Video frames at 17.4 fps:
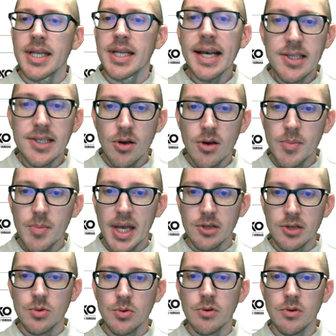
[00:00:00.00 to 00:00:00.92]
Nexo
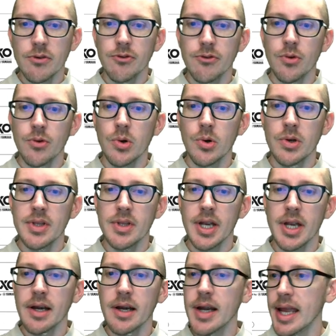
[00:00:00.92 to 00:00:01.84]
manual for
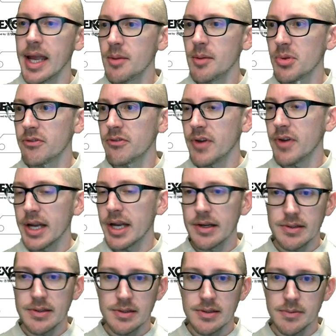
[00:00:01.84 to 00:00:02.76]
their
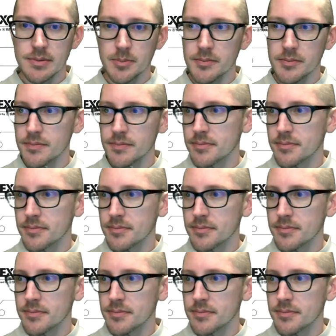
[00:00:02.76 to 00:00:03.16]
amplifiers.